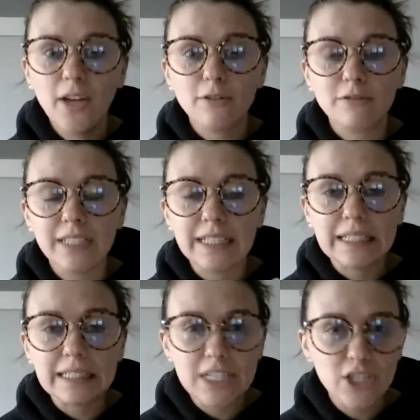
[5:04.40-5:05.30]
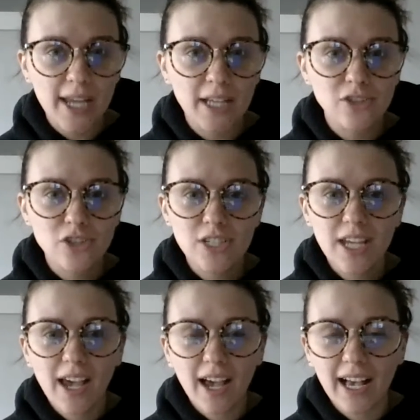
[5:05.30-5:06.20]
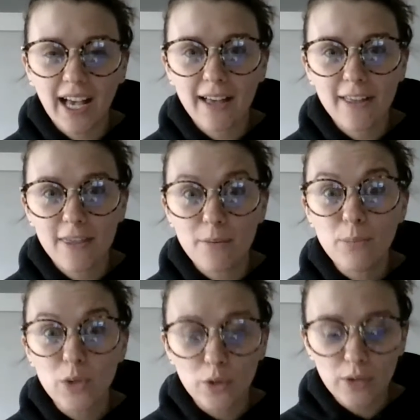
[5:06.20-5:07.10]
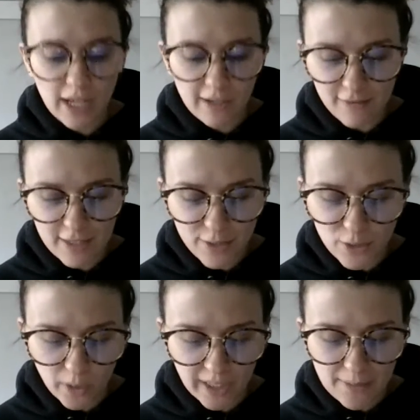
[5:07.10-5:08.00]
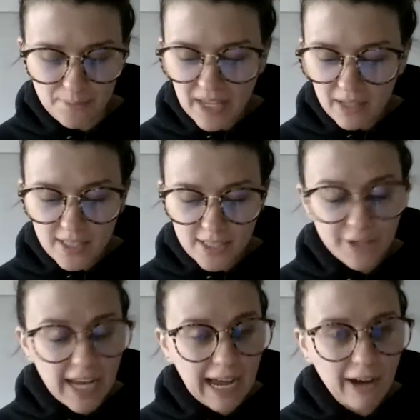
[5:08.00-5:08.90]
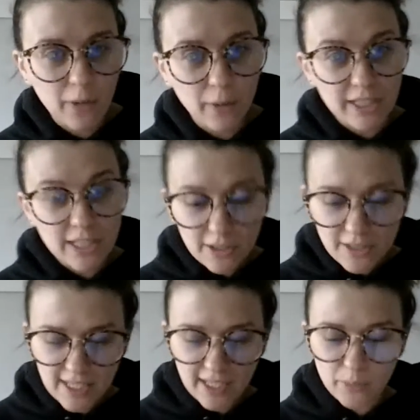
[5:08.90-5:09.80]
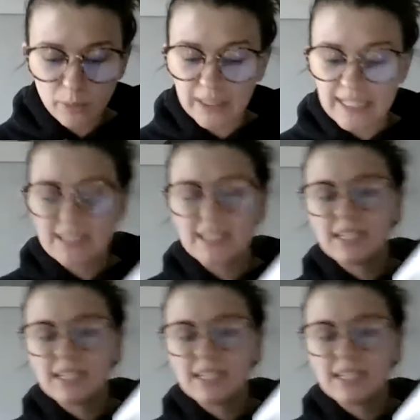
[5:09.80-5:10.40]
really changed the mood of the story. So now I want you to complete